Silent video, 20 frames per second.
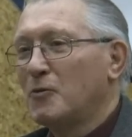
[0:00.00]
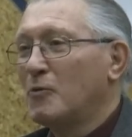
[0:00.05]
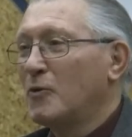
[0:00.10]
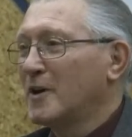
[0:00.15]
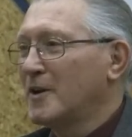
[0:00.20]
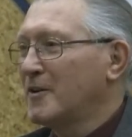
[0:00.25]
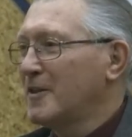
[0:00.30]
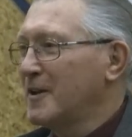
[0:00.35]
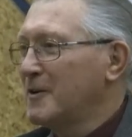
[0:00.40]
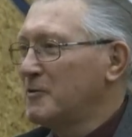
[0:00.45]

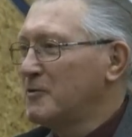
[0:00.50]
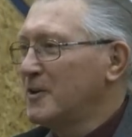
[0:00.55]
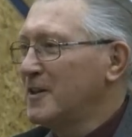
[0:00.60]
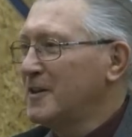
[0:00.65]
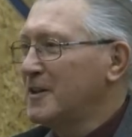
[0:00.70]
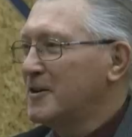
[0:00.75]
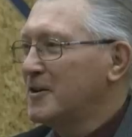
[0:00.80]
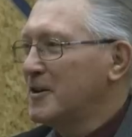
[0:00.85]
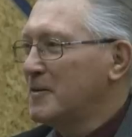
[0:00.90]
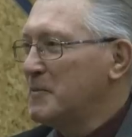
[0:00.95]
What are they
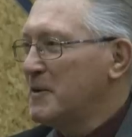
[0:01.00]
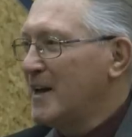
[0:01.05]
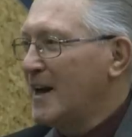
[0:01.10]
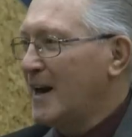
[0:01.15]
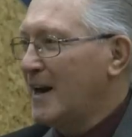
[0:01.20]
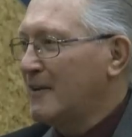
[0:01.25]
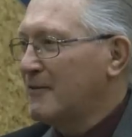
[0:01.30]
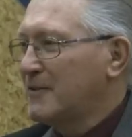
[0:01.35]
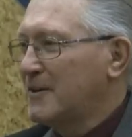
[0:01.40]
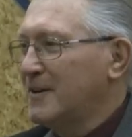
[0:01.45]
really going to be
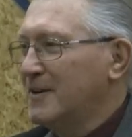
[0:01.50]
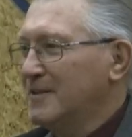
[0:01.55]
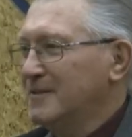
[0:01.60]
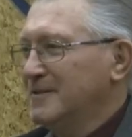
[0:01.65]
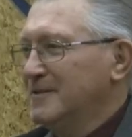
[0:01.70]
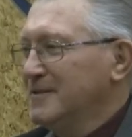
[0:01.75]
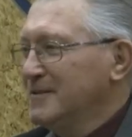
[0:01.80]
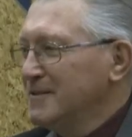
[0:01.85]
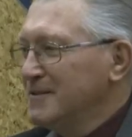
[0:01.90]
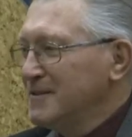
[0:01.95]
after?
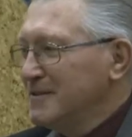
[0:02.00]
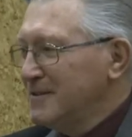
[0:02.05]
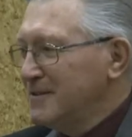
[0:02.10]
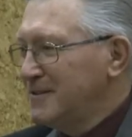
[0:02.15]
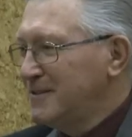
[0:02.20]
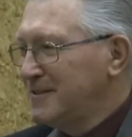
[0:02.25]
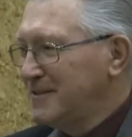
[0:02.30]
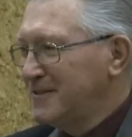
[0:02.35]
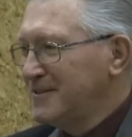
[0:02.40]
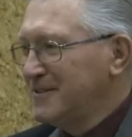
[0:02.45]

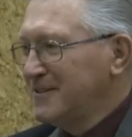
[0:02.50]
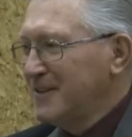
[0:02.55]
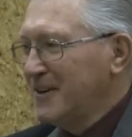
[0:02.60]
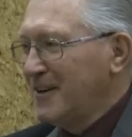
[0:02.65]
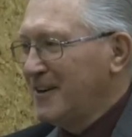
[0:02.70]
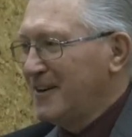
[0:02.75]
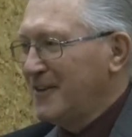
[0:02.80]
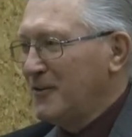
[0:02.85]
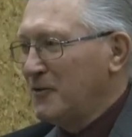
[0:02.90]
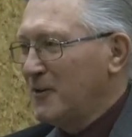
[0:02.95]

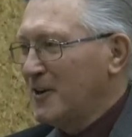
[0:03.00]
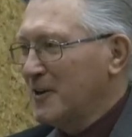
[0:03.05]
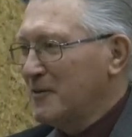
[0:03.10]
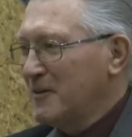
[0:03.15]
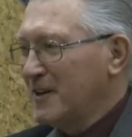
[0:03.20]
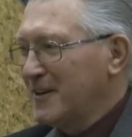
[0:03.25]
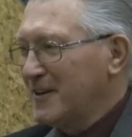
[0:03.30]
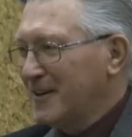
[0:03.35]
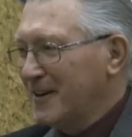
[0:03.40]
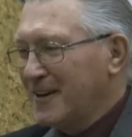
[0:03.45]
What am
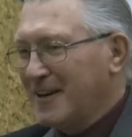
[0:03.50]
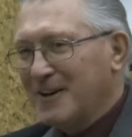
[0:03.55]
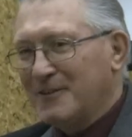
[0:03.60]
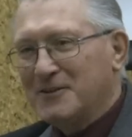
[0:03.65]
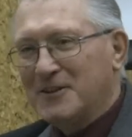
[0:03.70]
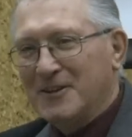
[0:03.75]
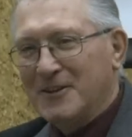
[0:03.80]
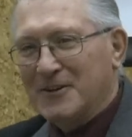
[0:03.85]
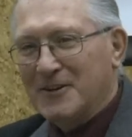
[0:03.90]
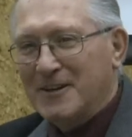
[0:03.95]
I going to
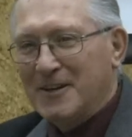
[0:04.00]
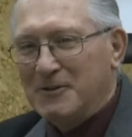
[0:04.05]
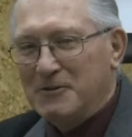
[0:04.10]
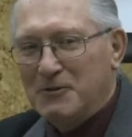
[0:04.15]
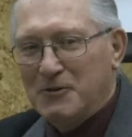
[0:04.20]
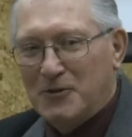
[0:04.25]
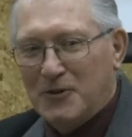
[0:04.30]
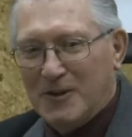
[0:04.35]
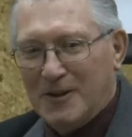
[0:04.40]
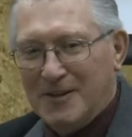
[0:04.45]
have to look out
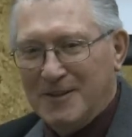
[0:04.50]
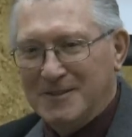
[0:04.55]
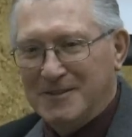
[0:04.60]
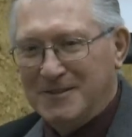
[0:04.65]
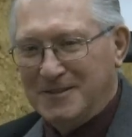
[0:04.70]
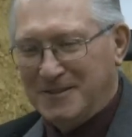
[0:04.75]
for?